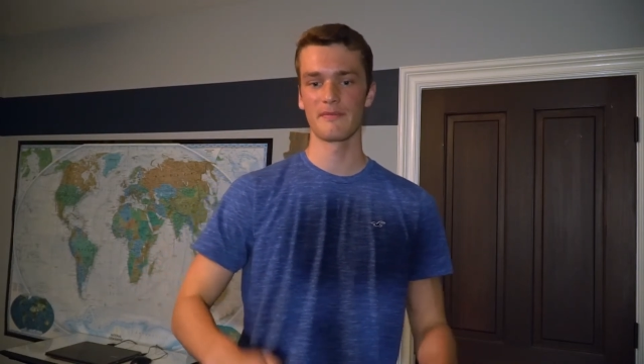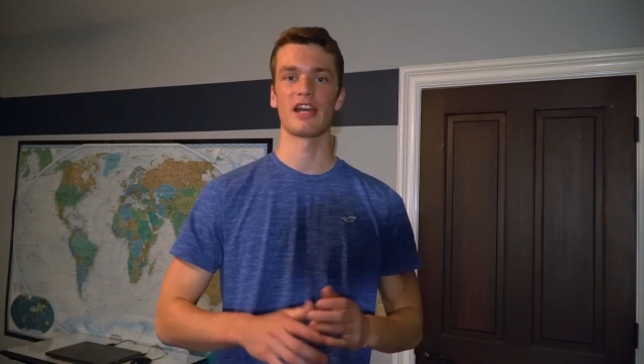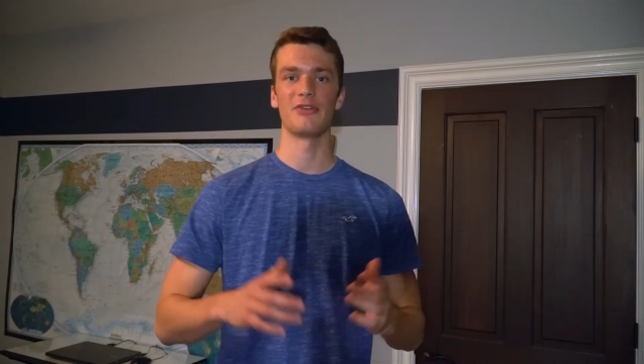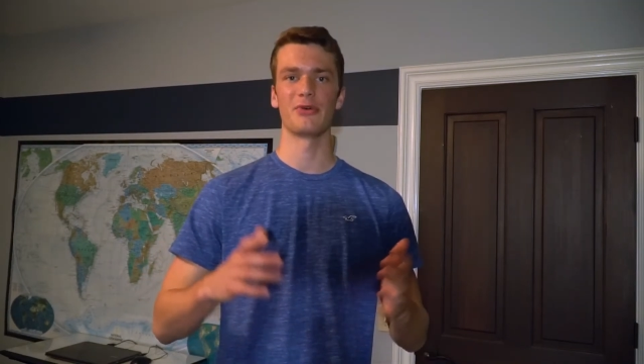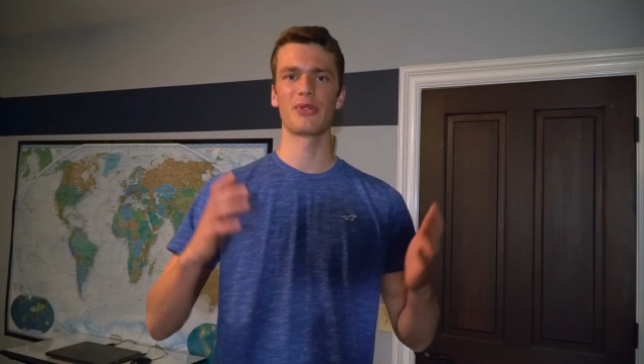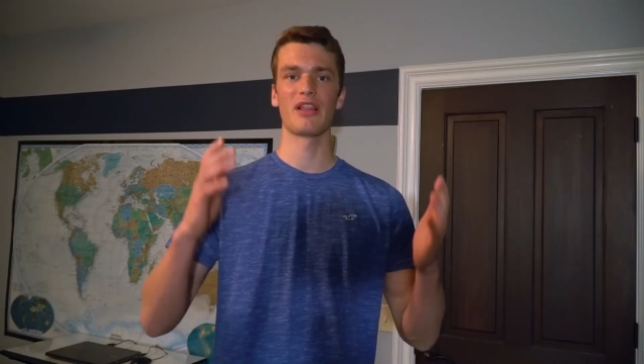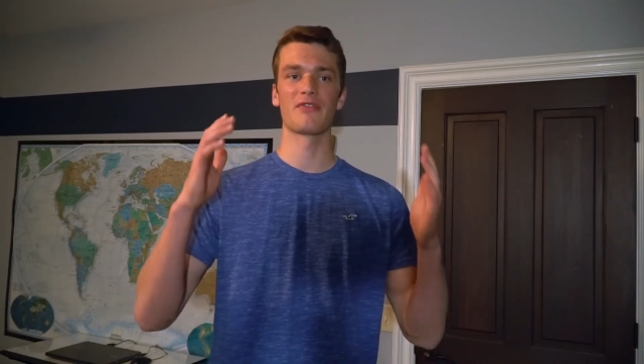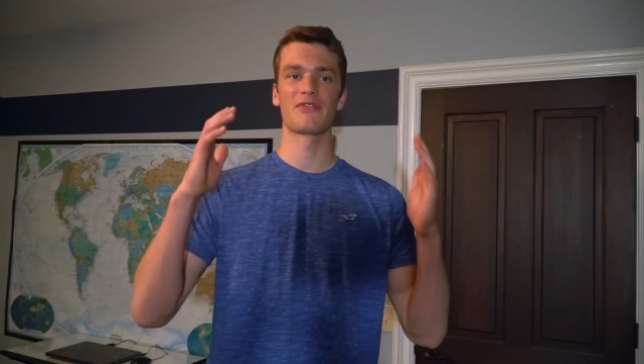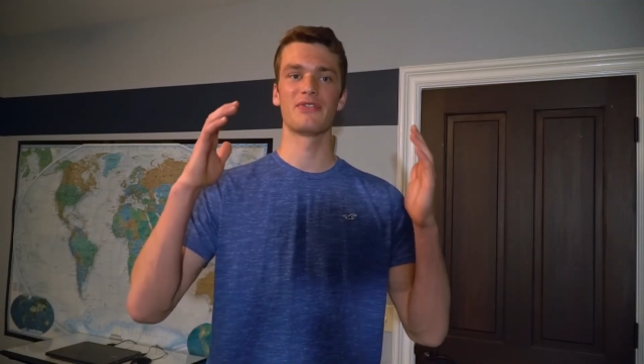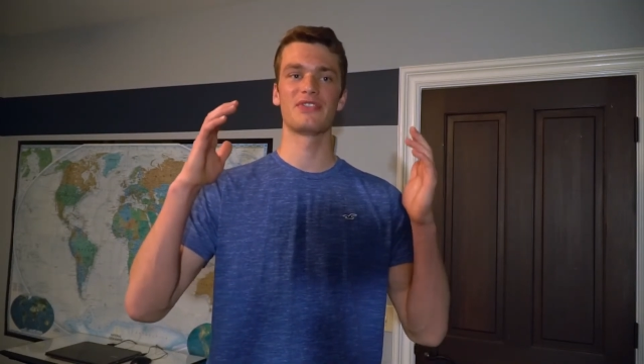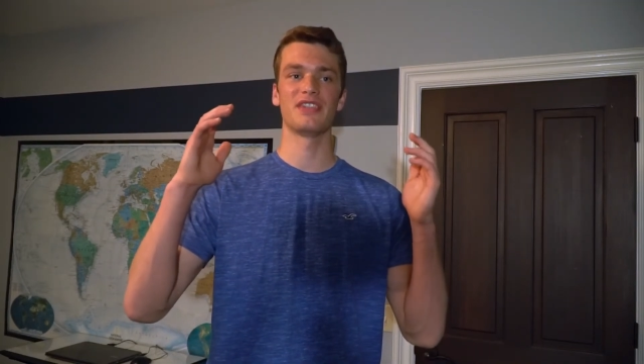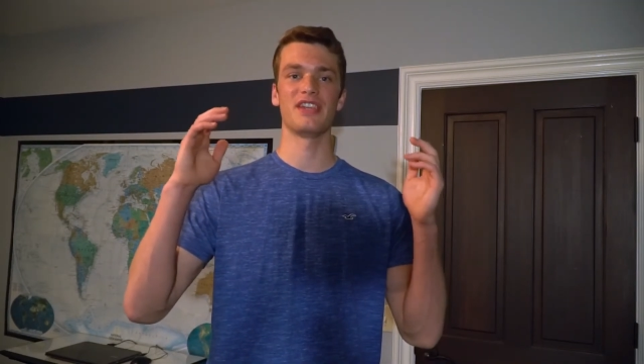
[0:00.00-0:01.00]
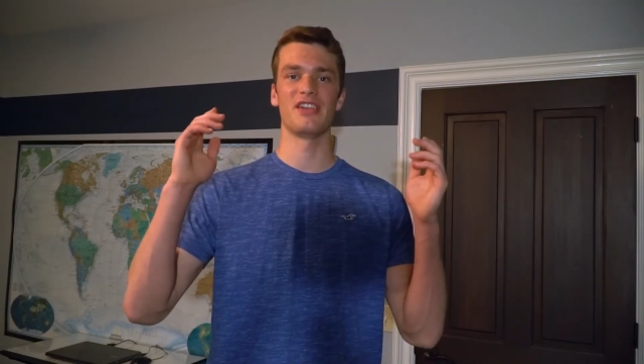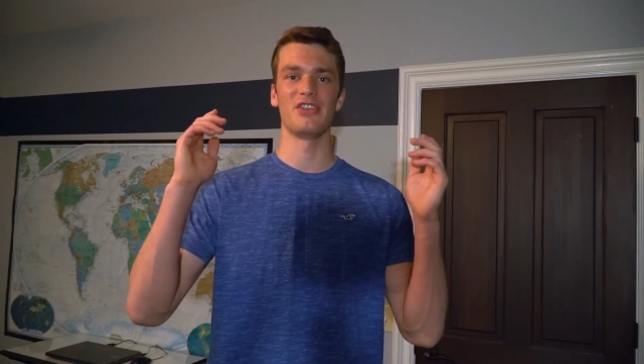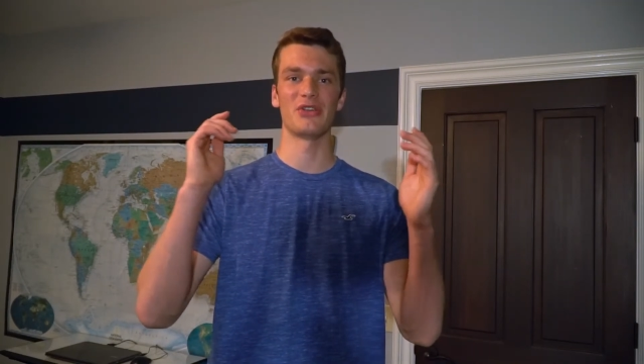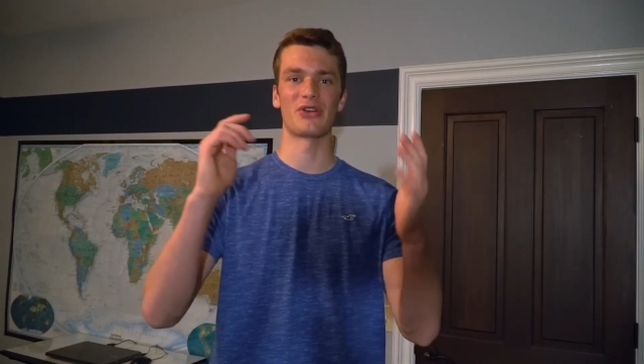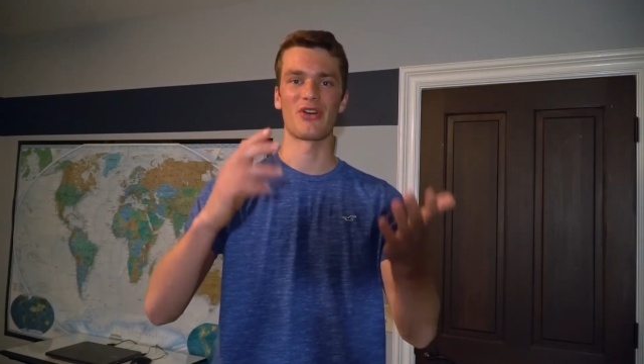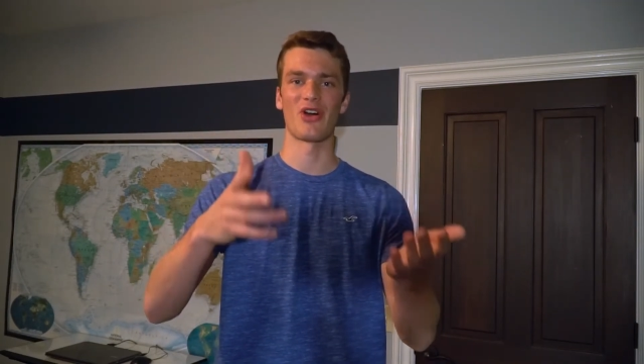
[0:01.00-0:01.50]
I would love to see
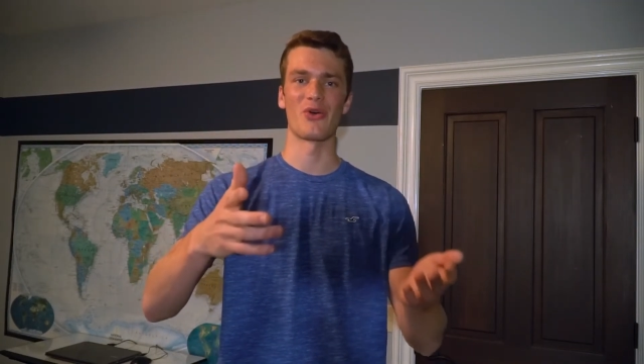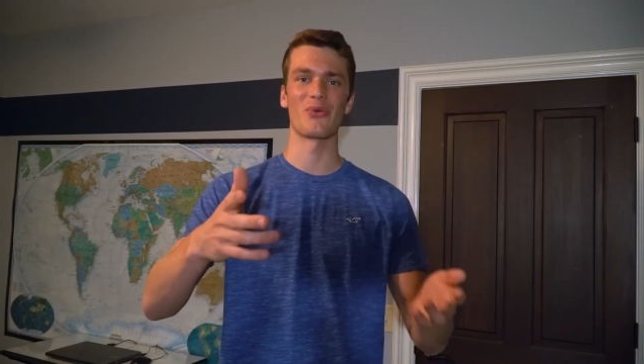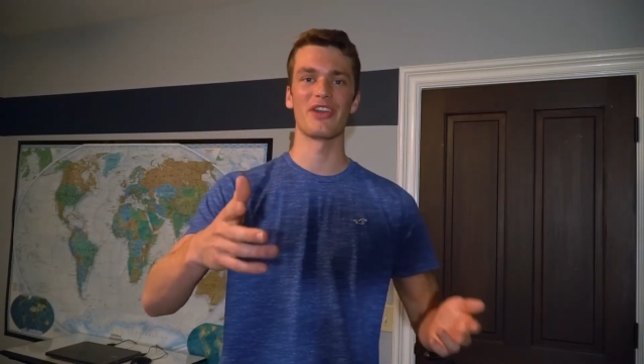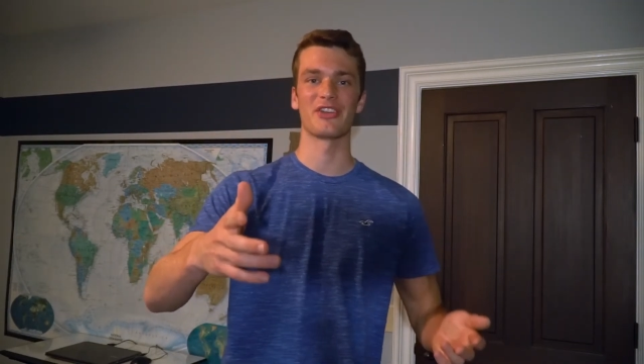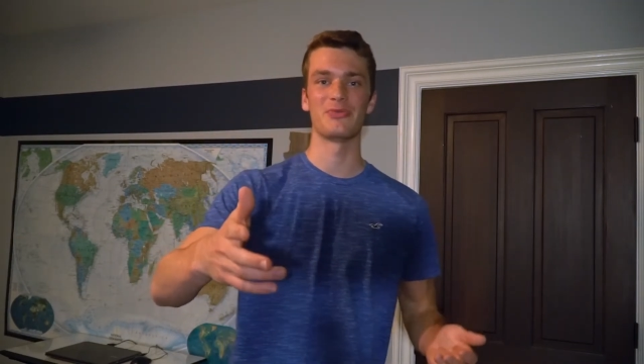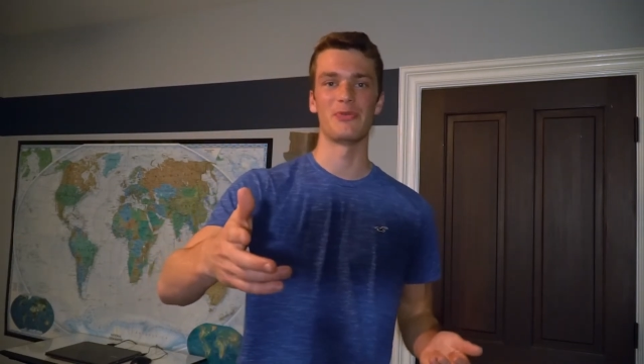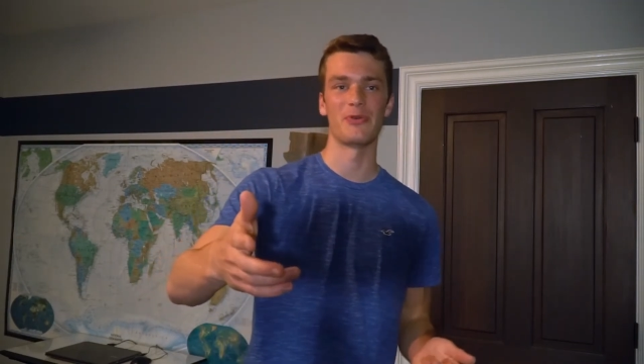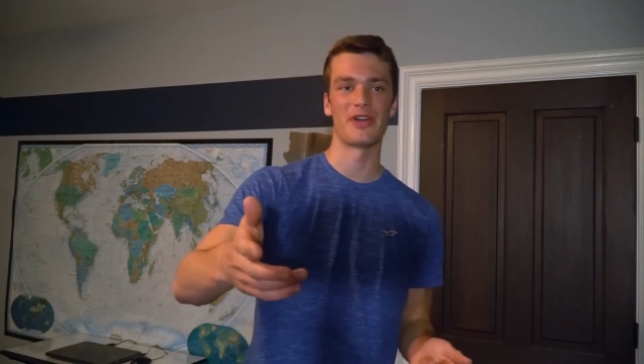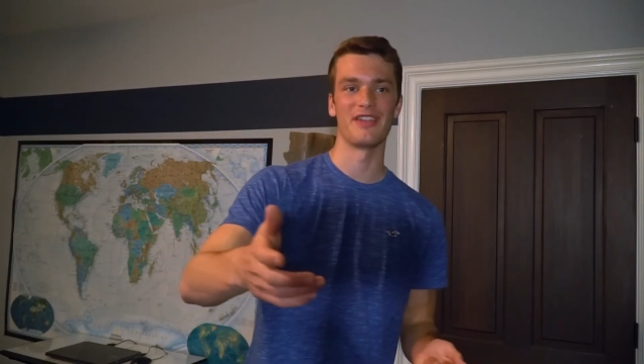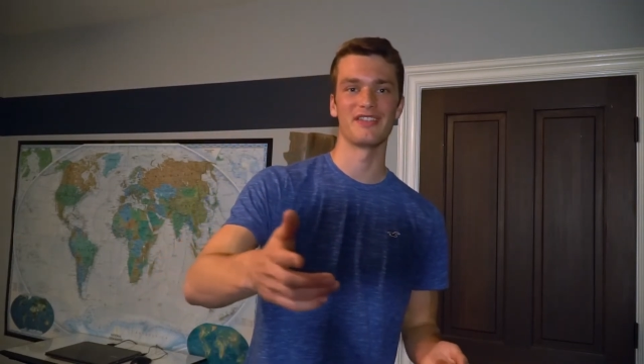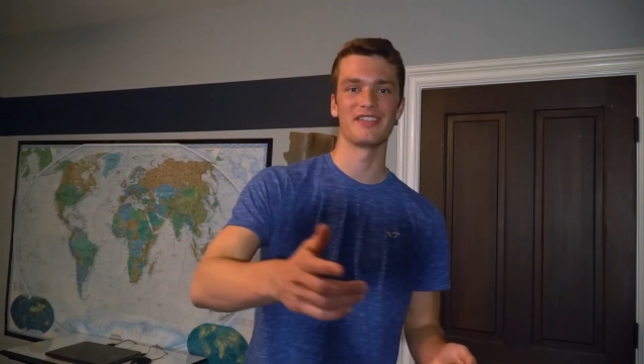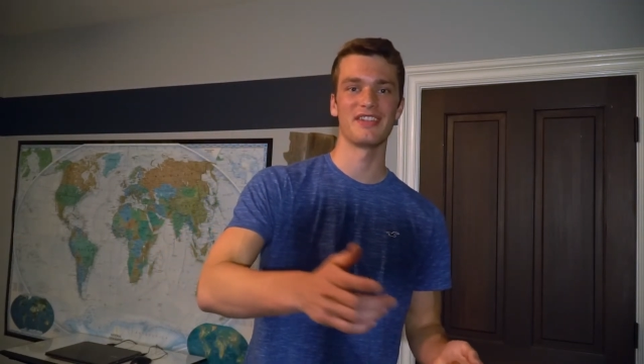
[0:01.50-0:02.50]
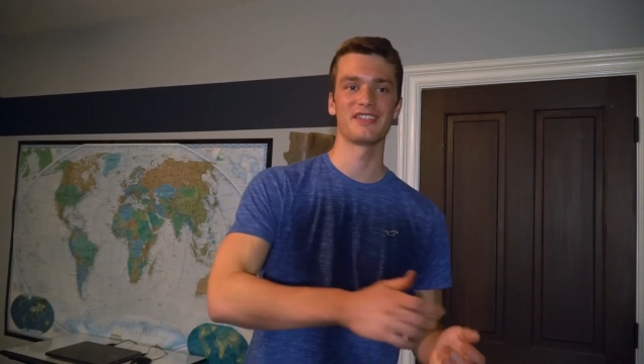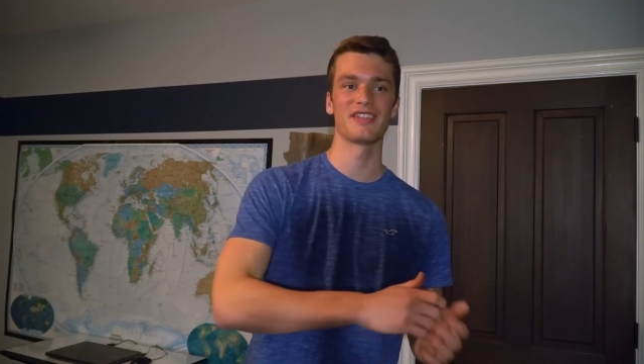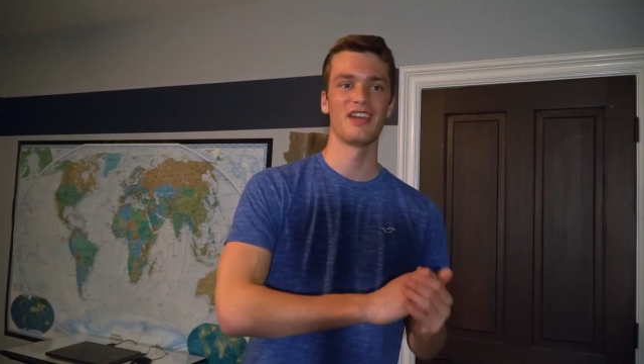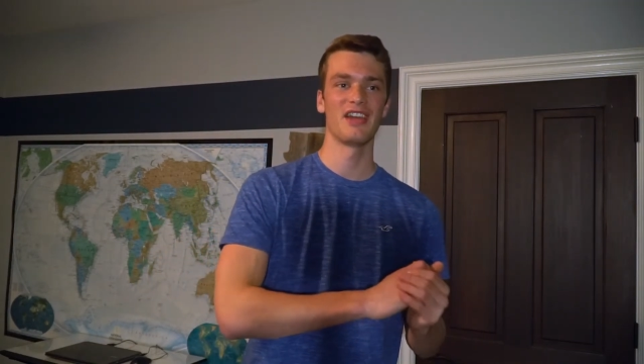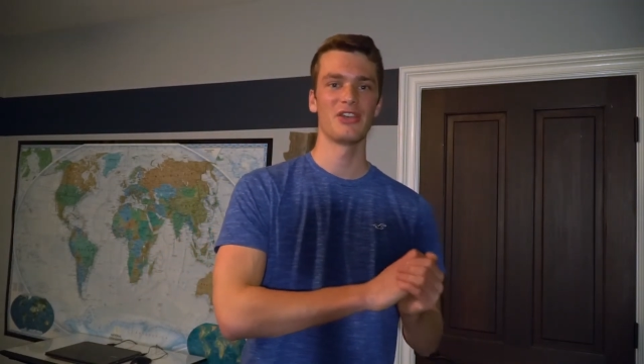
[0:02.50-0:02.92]
your own experiences